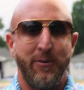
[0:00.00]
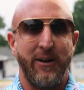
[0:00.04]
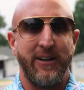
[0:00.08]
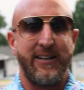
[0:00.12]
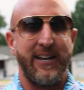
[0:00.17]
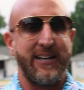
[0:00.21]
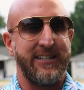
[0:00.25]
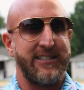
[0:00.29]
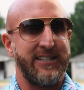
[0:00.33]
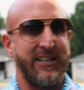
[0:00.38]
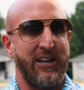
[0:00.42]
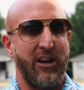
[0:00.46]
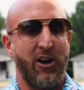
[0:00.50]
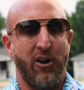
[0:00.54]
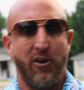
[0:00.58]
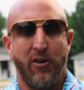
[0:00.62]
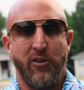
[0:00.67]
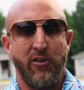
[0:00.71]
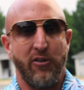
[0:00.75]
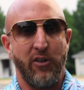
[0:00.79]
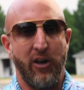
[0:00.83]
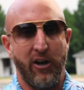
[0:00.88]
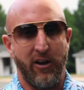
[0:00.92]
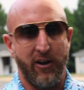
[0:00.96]
but it takes the
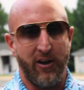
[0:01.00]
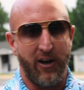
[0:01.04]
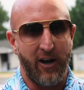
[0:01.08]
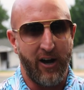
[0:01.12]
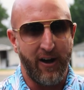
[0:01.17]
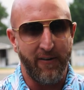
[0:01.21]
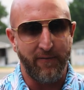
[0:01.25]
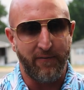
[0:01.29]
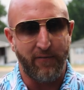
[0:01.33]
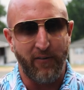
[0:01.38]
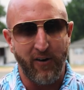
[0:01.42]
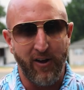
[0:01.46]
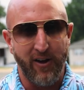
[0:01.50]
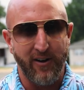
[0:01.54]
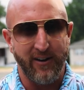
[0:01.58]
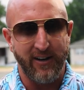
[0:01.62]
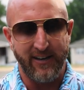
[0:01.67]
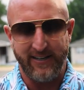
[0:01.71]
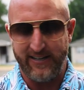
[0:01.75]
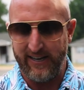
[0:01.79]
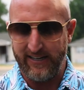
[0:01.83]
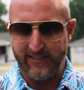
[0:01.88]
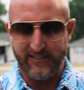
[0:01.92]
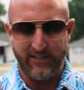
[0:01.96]
upfront,
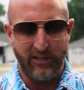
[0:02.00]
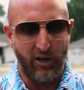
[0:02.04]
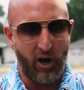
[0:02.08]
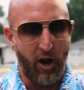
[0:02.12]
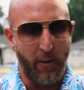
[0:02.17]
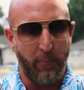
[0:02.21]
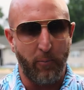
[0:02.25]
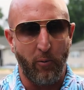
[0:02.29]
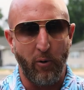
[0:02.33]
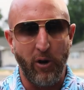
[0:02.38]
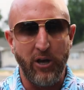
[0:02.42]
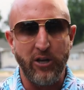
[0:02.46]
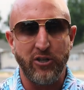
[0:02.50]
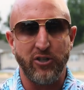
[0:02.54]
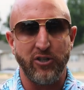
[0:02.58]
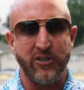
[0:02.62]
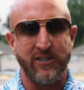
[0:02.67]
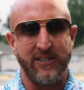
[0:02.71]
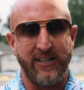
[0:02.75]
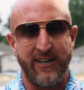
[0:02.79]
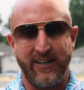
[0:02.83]
it takes the operations,